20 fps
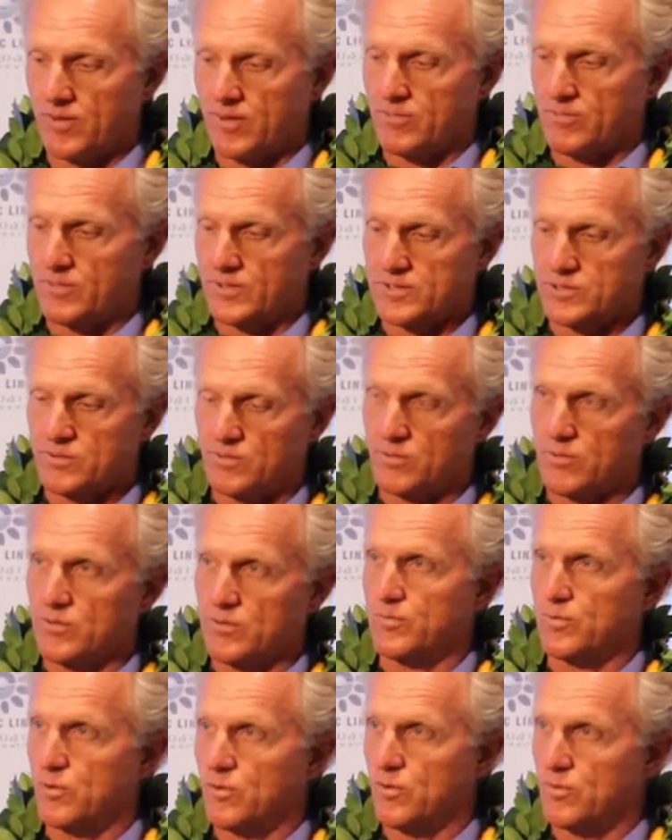When we saw the
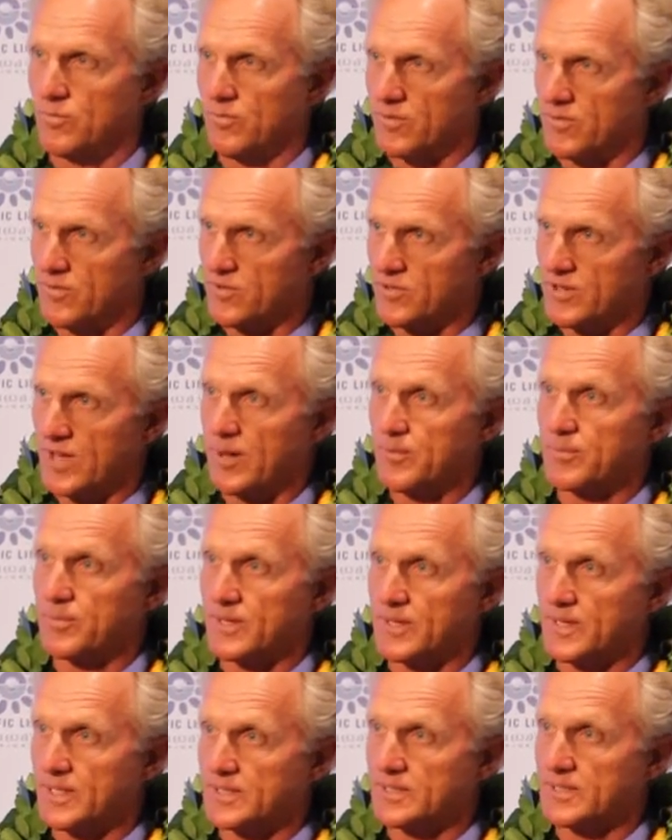boom of the
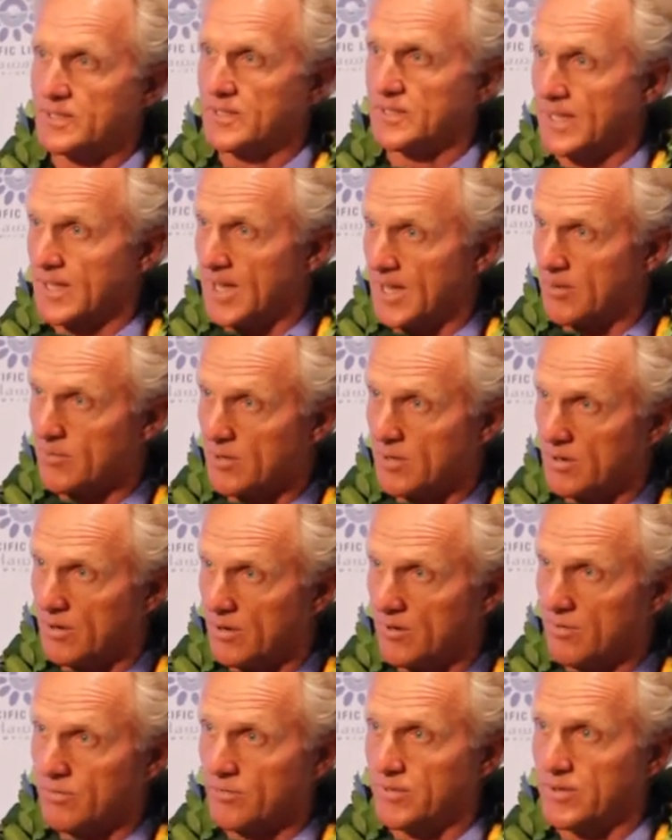Japanese in the game of
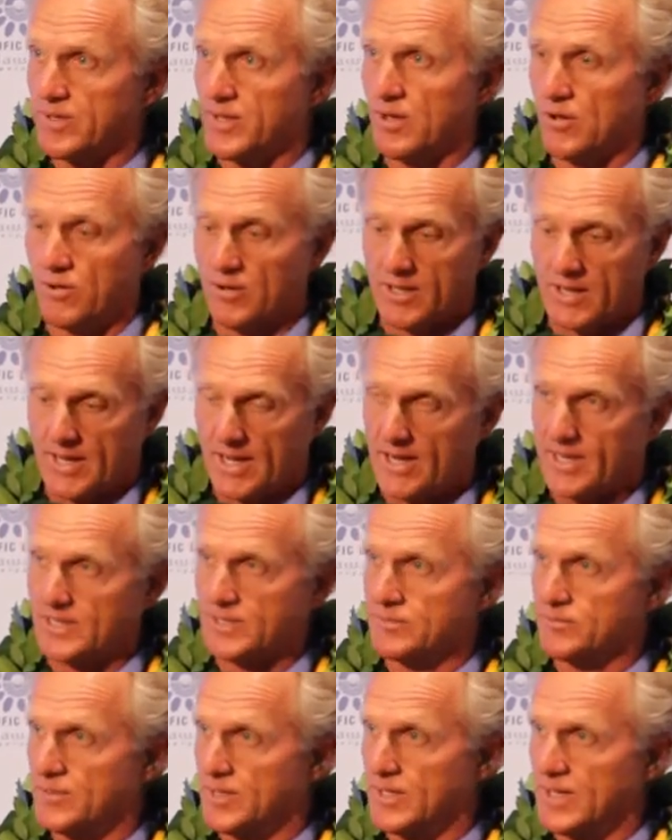golf in the early
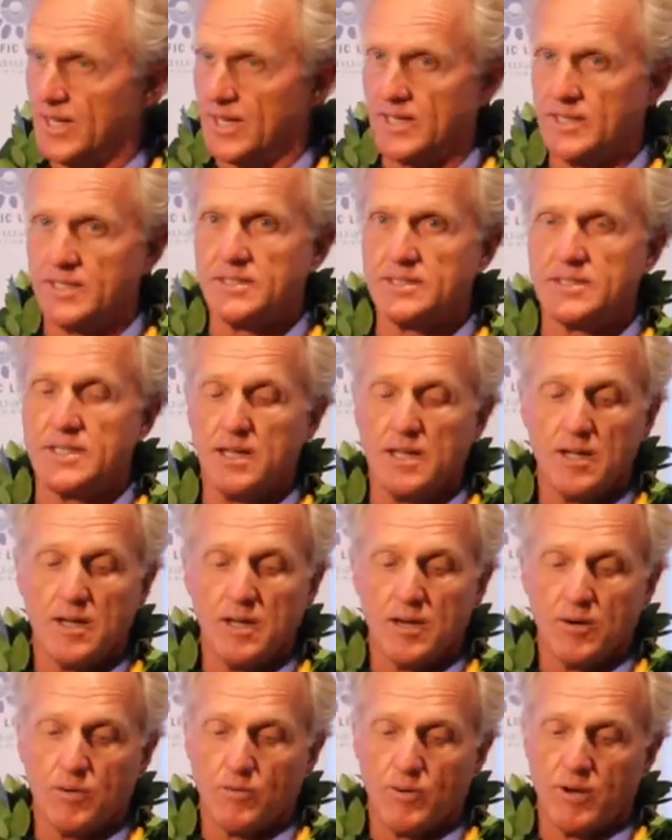80s, mid 80s,
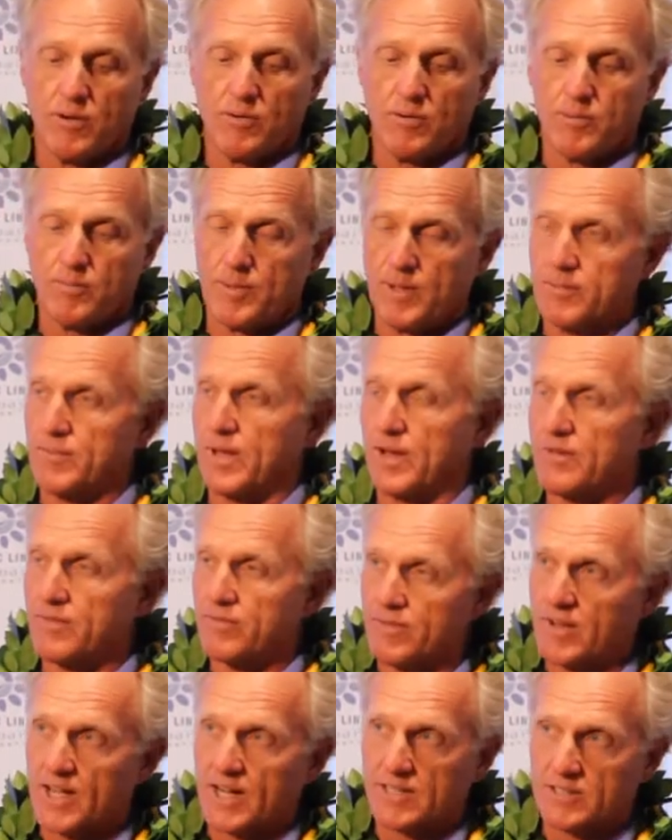we were the big
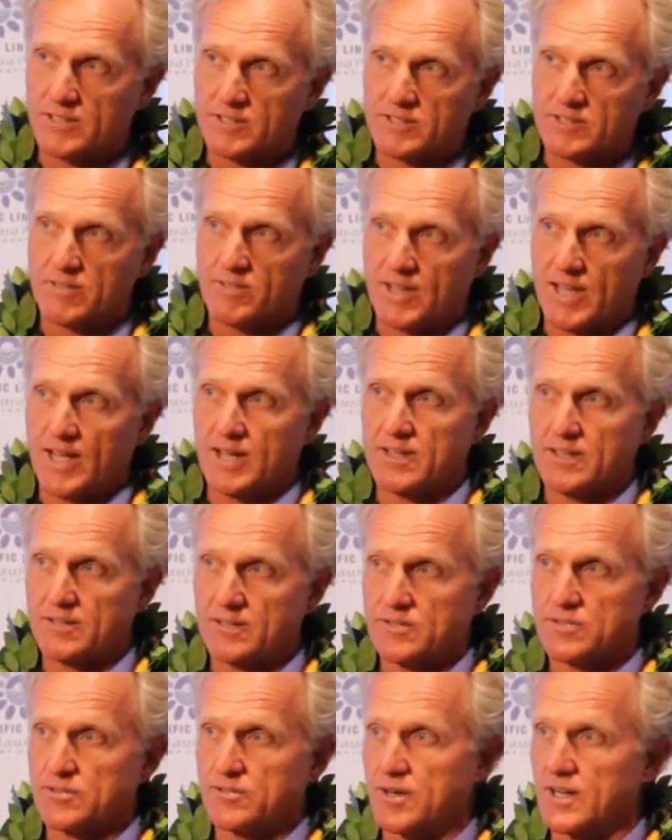benefactors of that in
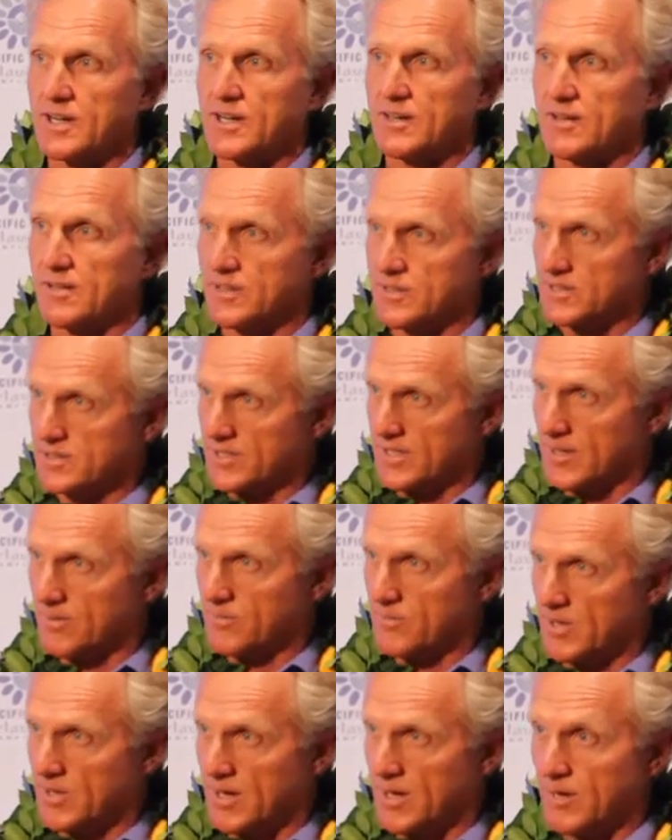Australia. At the same
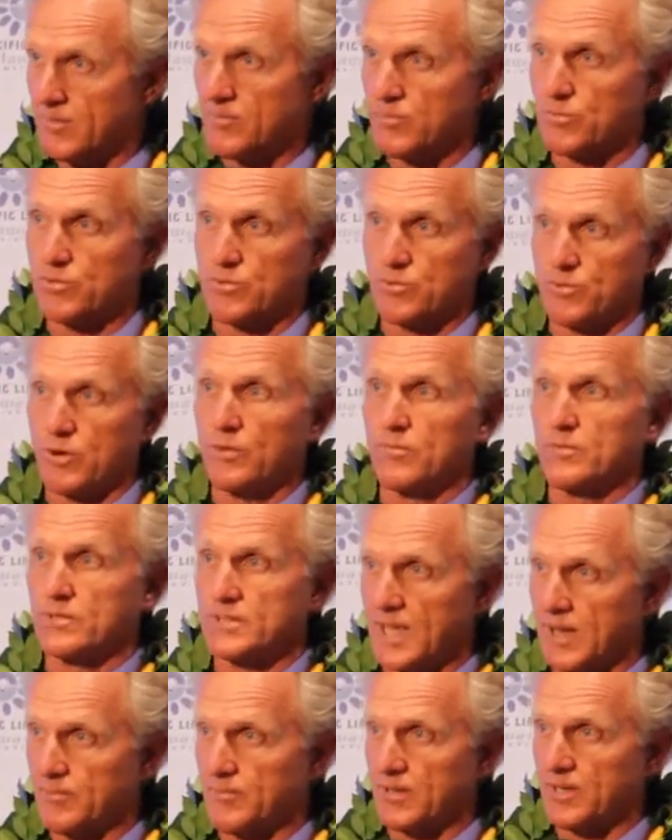time was what was
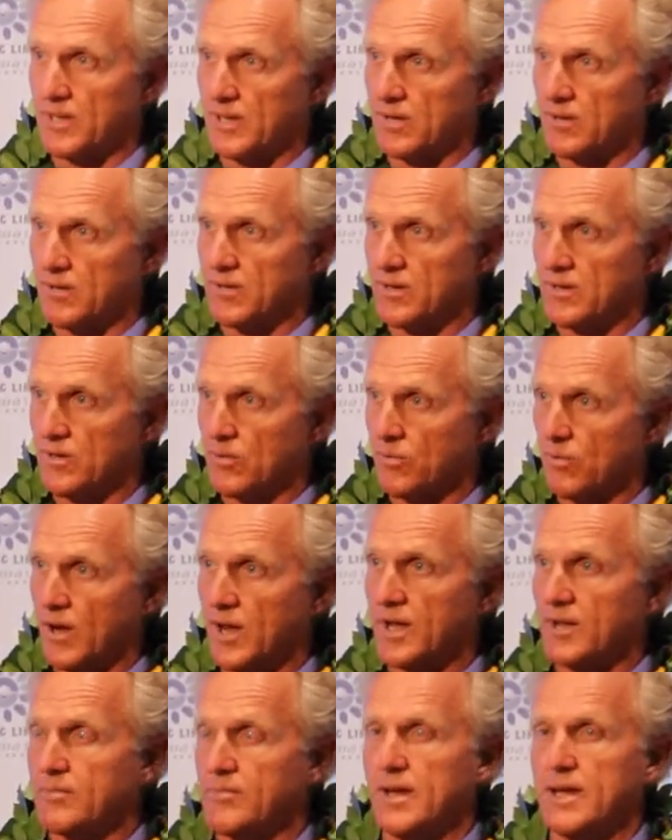happening here in
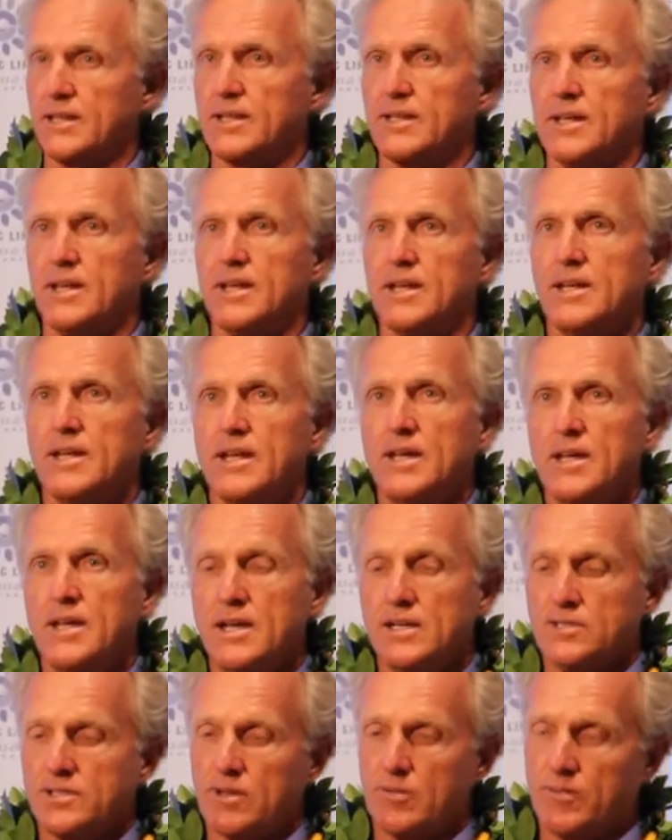Hawaii back then.
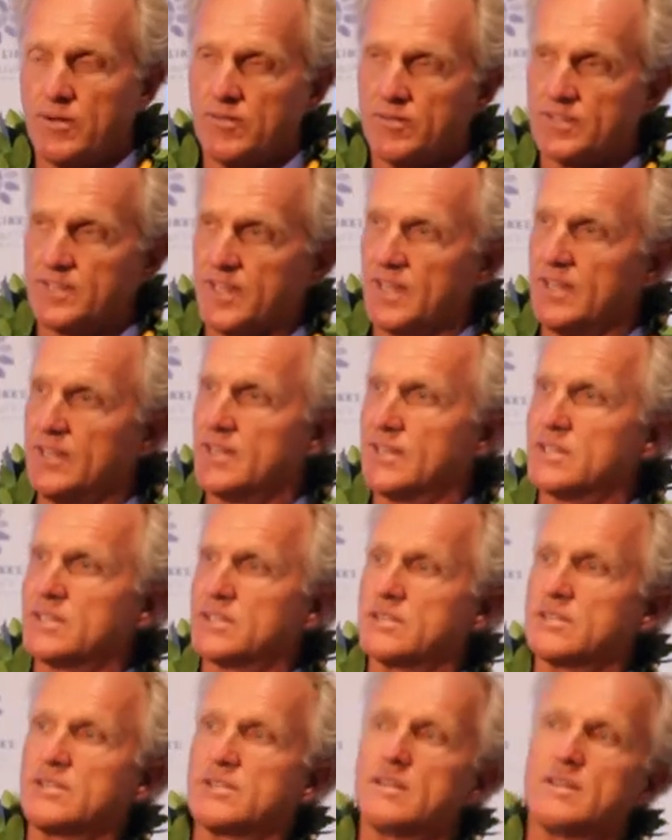So we've seen
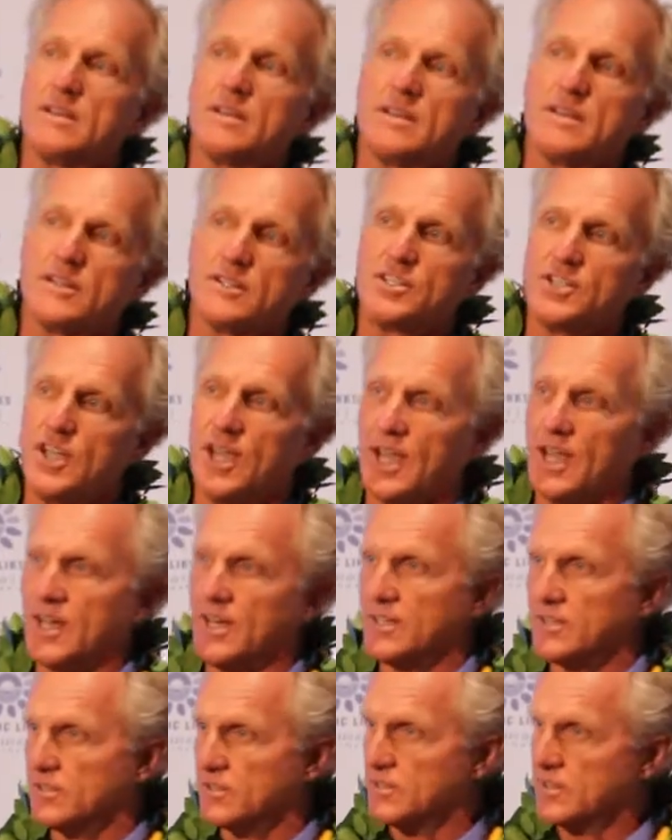this
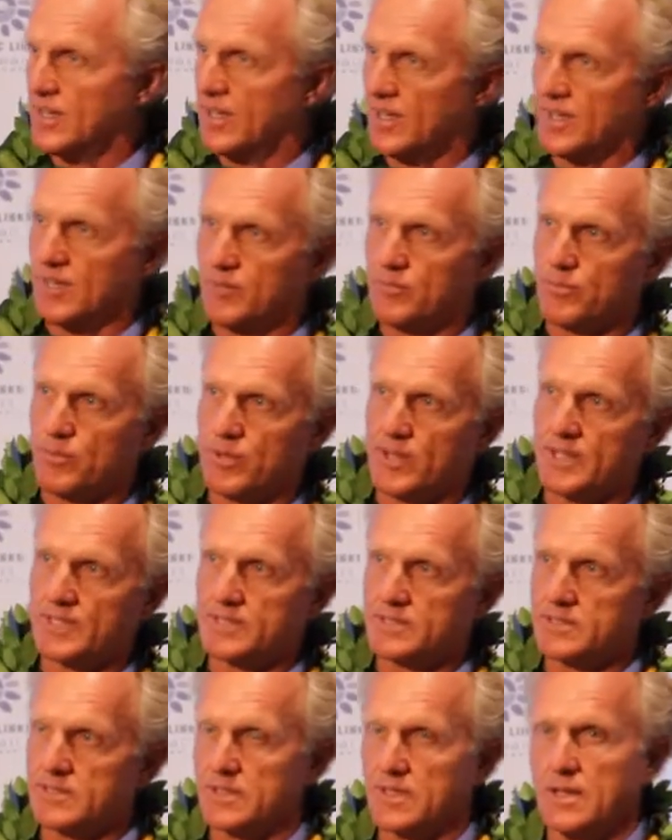change taking
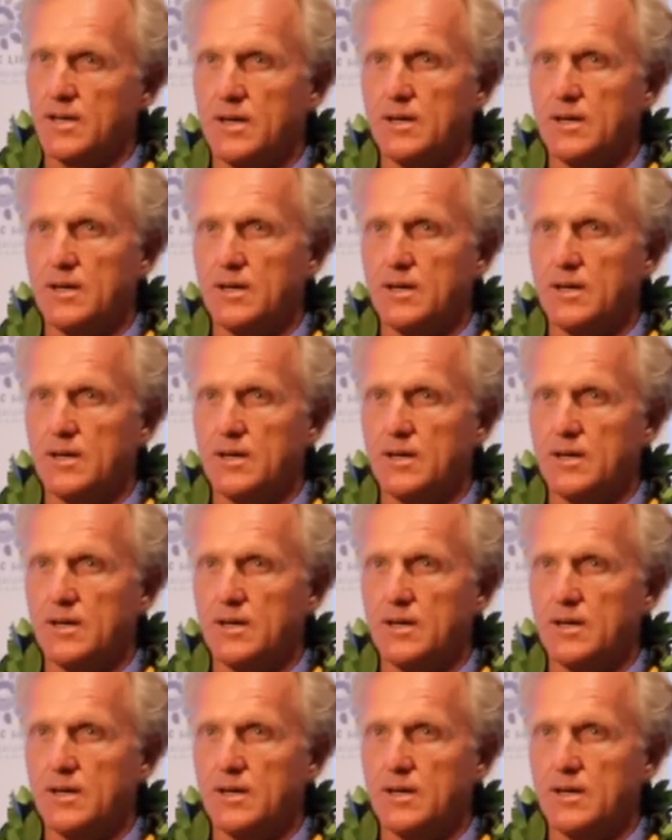place.